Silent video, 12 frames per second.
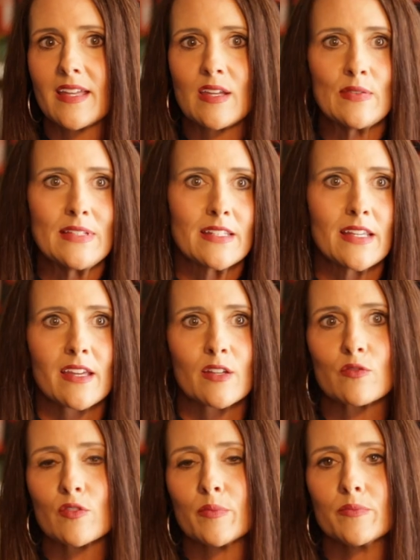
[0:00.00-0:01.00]
even to
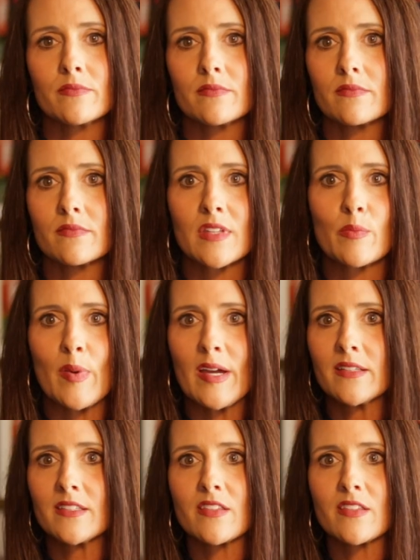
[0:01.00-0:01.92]
get from the bed